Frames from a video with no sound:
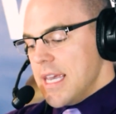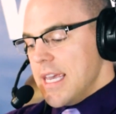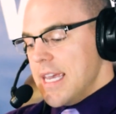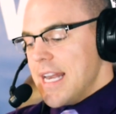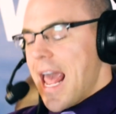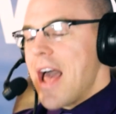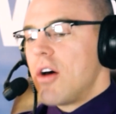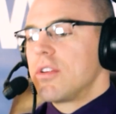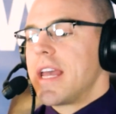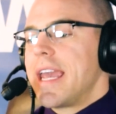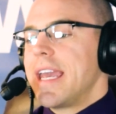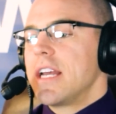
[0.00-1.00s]
and how
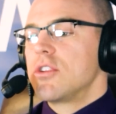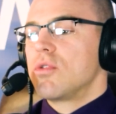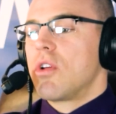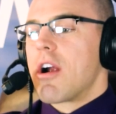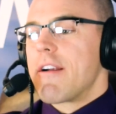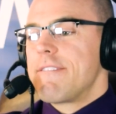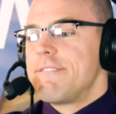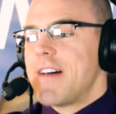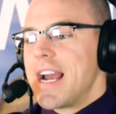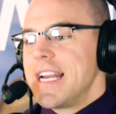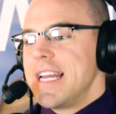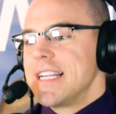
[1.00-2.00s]
to handle our
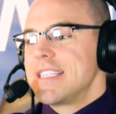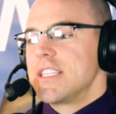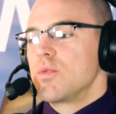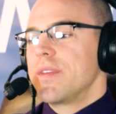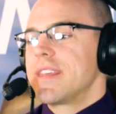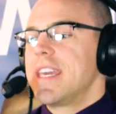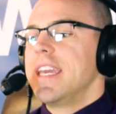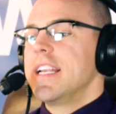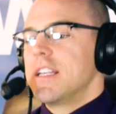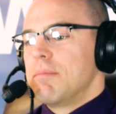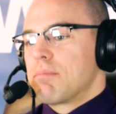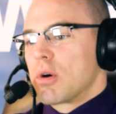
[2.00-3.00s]
finances with
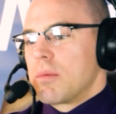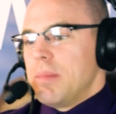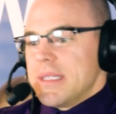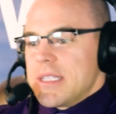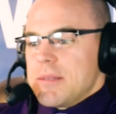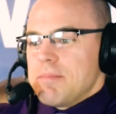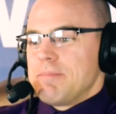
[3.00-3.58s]
kingdom purpose?